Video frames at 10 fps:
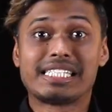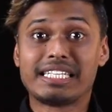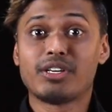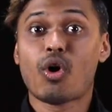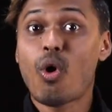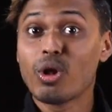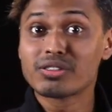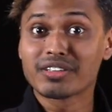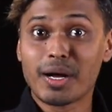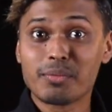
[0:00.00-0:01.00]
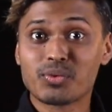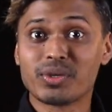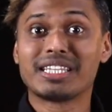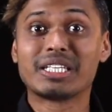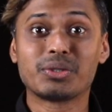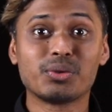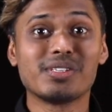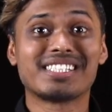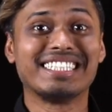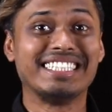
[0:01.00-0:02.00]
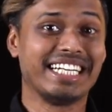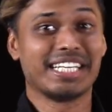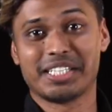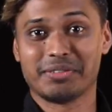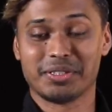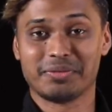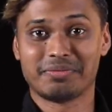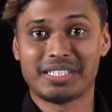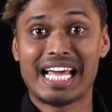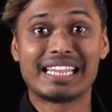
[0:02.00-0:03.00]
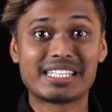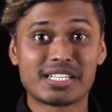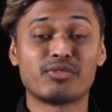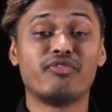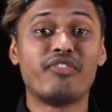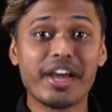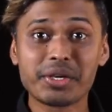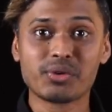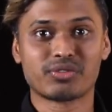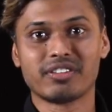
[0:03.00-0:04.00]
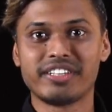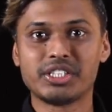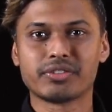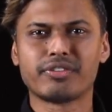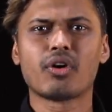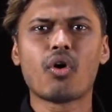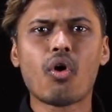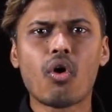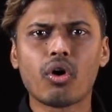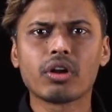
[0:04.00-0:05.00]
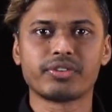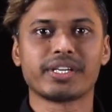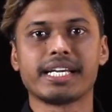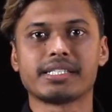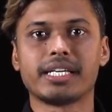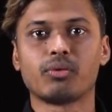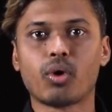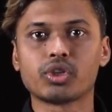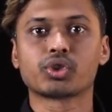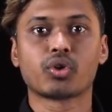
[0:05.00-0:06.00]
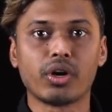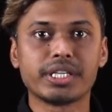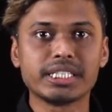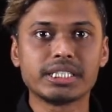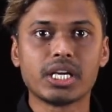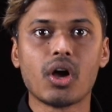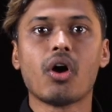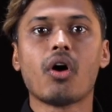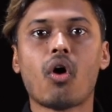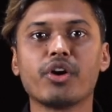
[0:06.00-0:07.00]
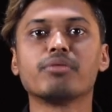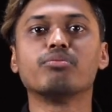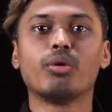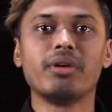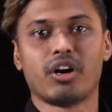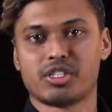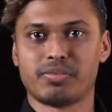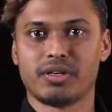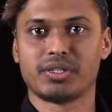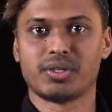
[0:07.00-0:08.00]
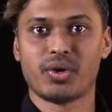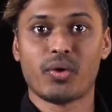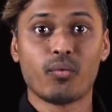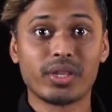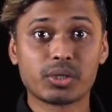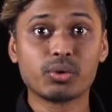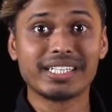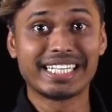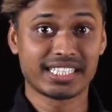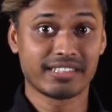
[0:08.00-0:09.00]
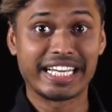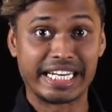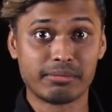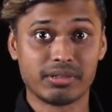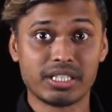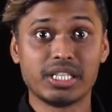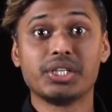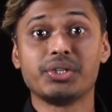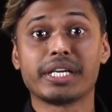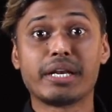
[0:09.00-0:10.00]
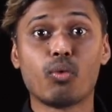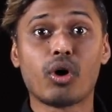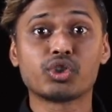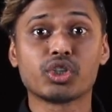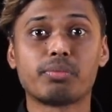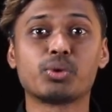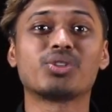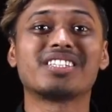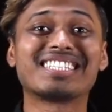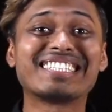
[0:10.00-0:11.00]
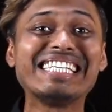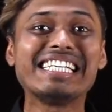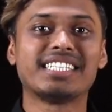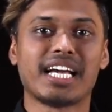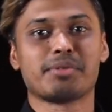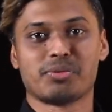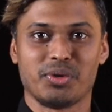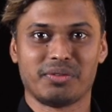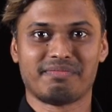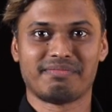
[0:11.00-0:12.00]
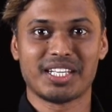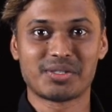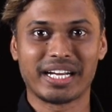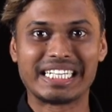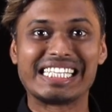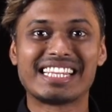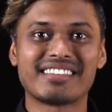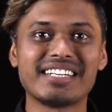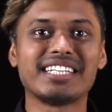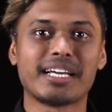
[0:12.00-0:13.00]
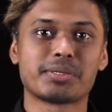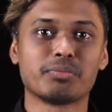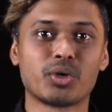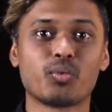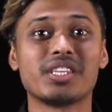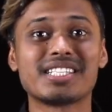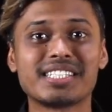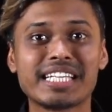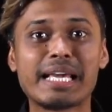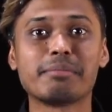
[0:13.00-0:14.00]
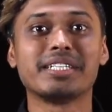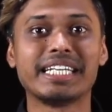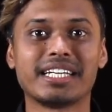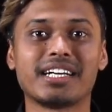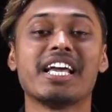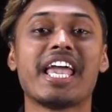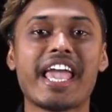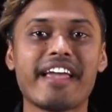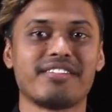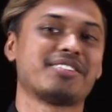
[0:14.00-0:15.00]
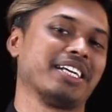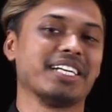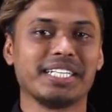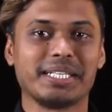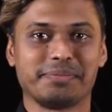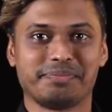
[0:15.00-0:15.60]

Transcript: this TV also comes with Google's Data Saver. And this is a very useful feature for all of you guys that watch content on your mobile hotspot. With Google Data Saver enabled, you can watch up to 3 times more. That's right, 3 times more with the same data every single day.